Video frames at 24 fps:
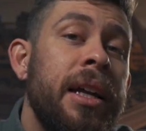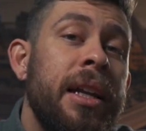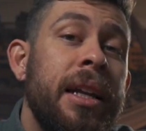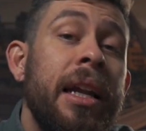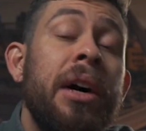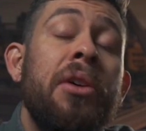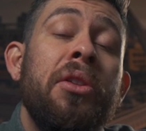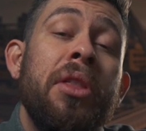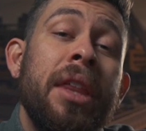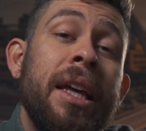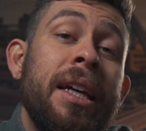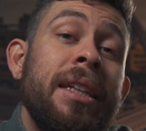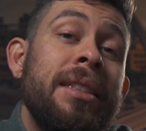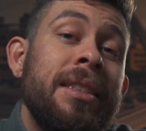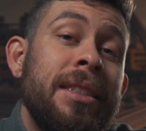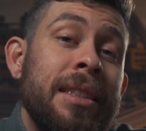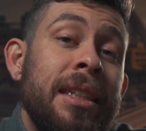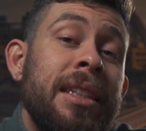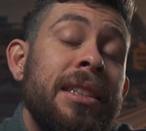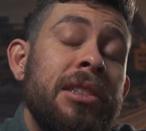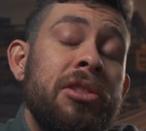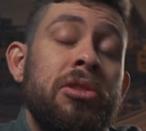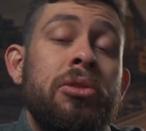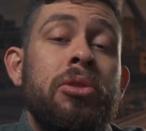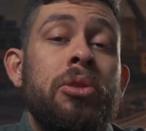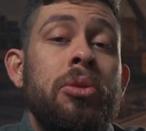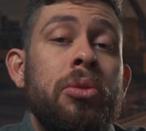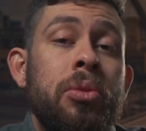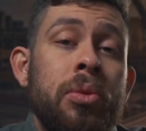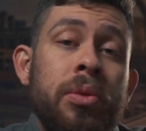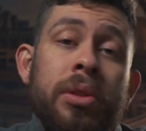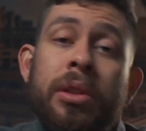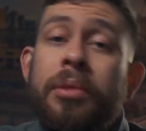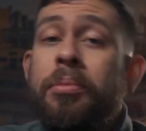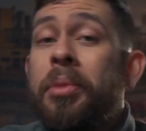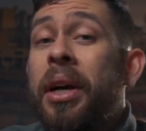Now, this is
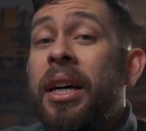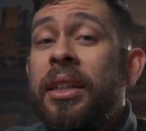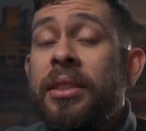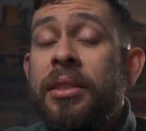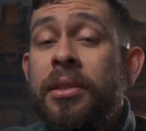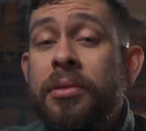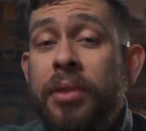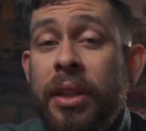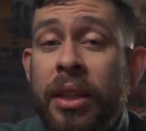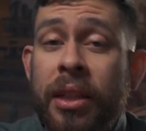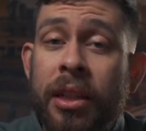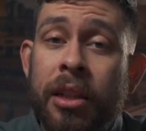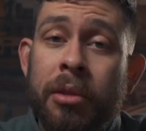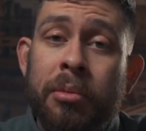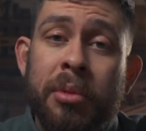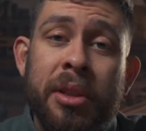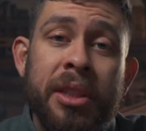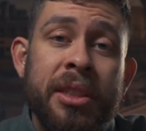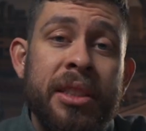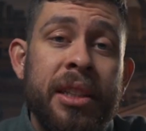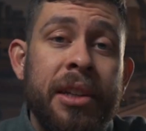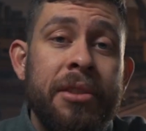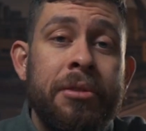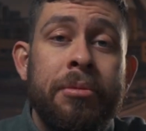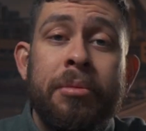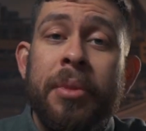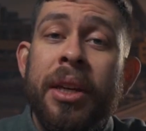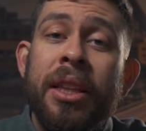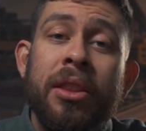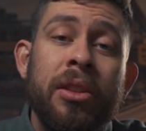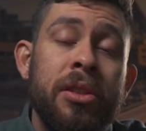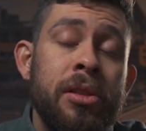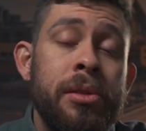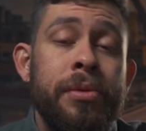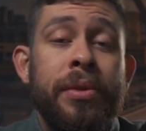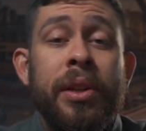truly passive income because I've
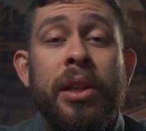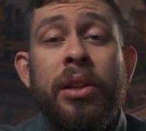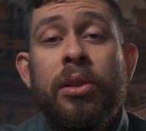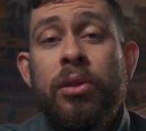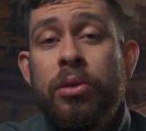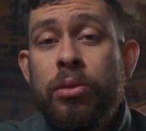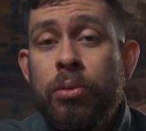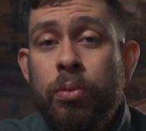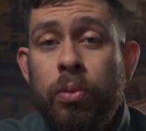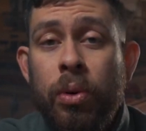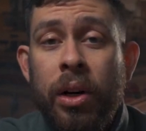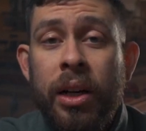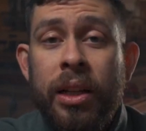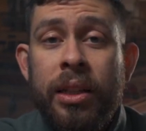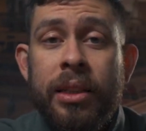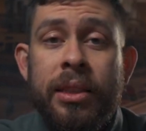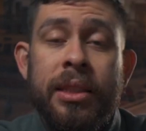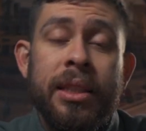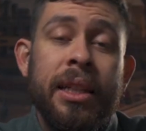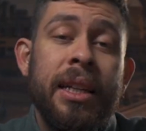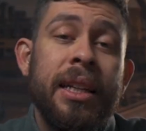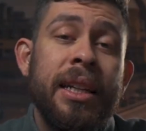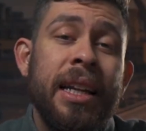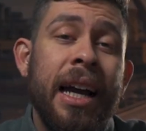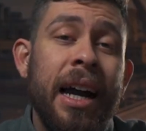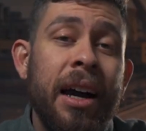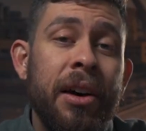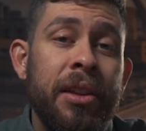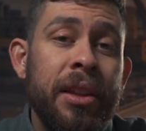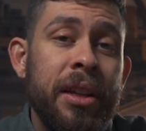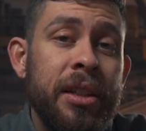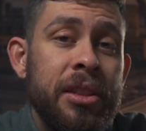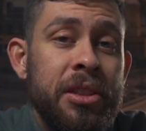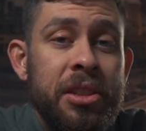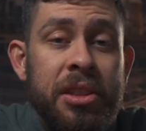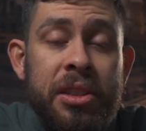made those videos once and now
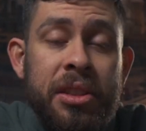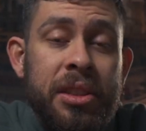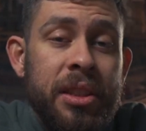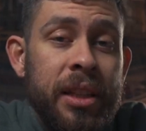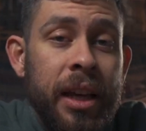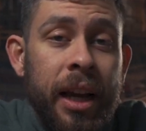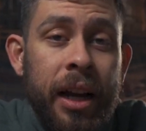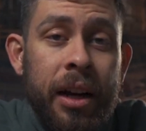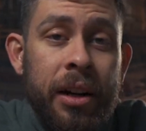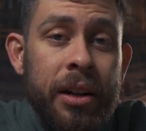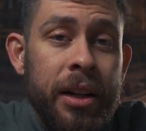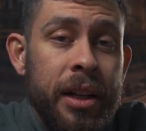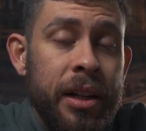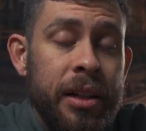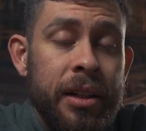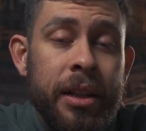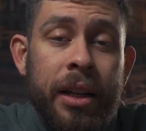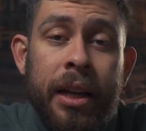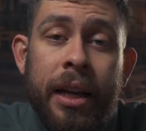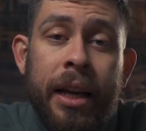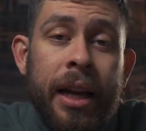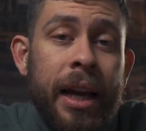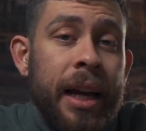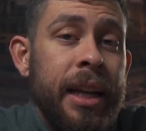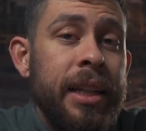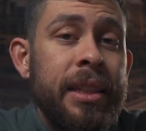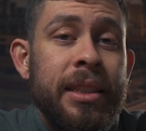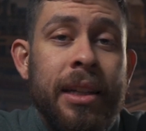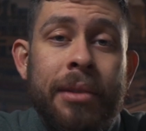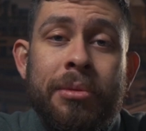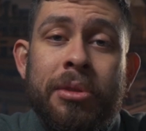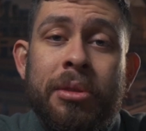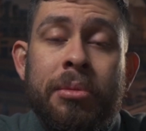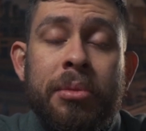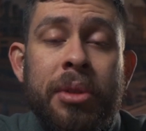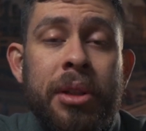they're just there. And
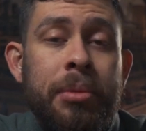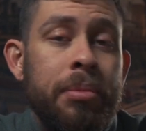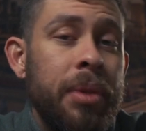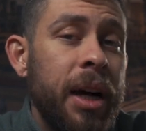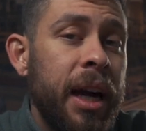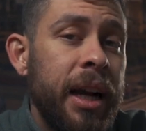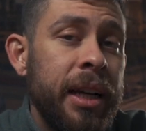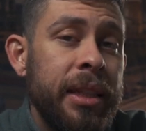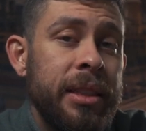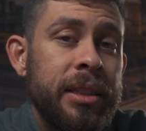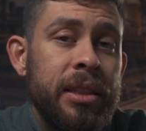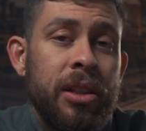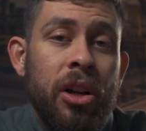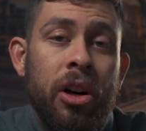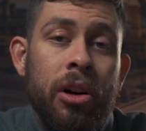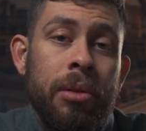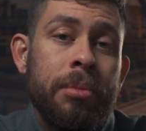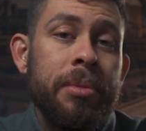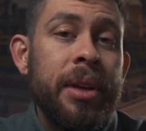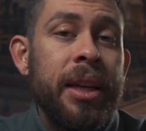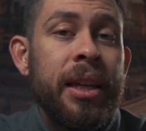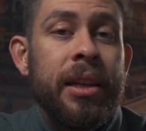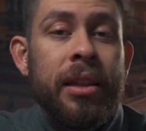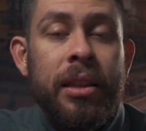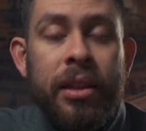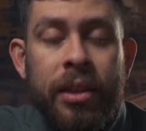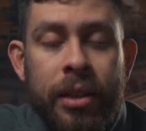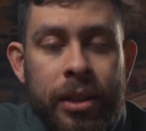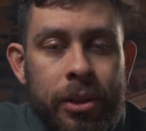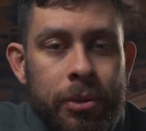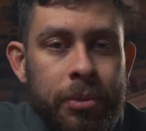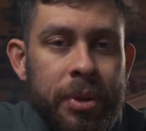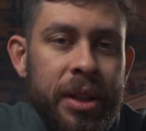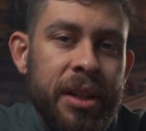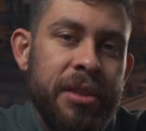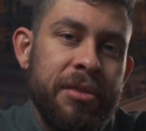anytime somebody buys, I'll make a
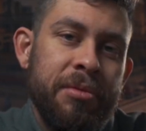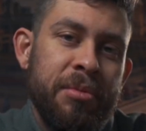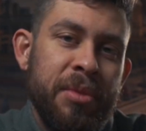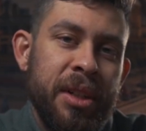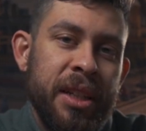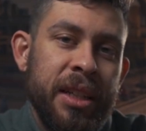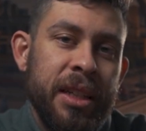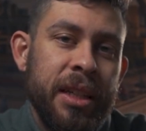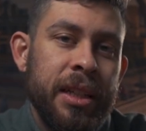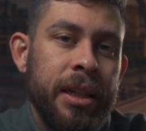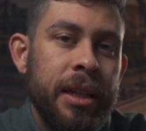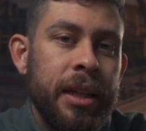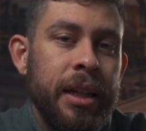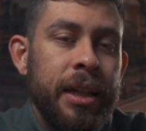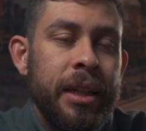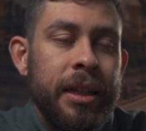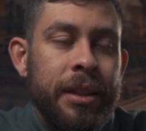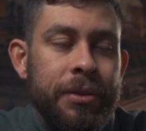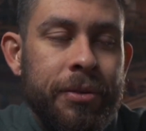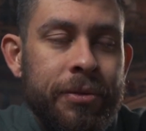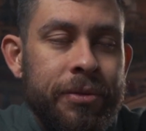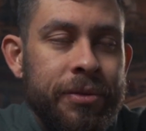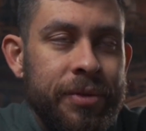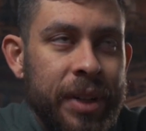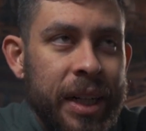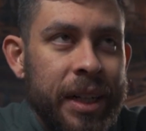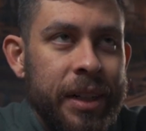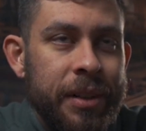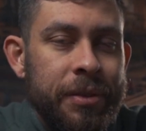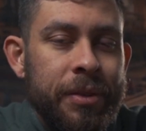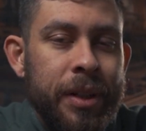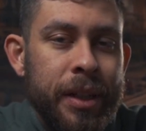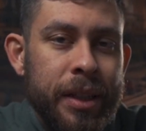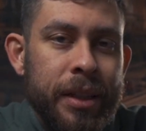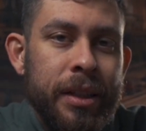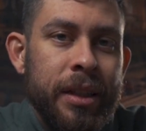little bit of money, very,
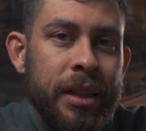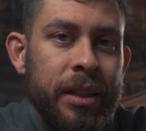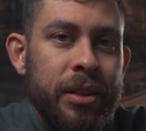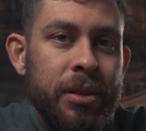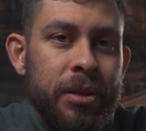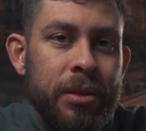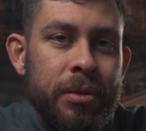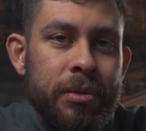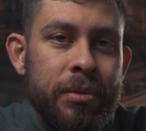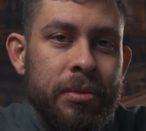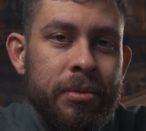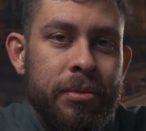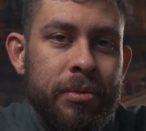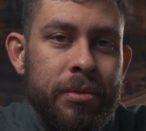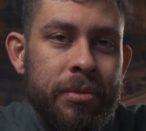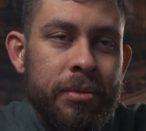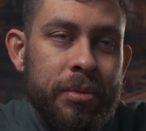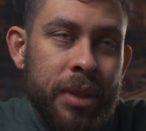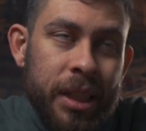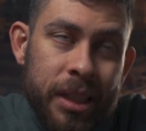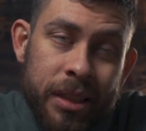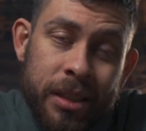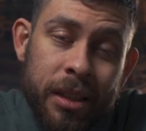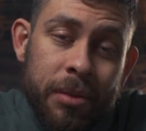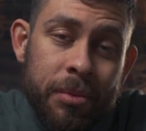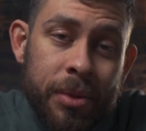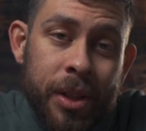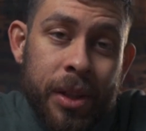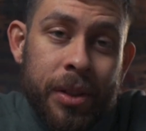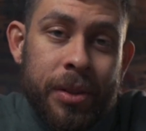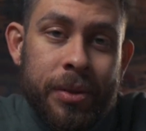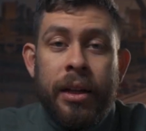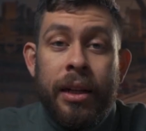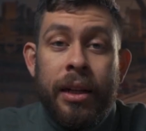very little. But it's something.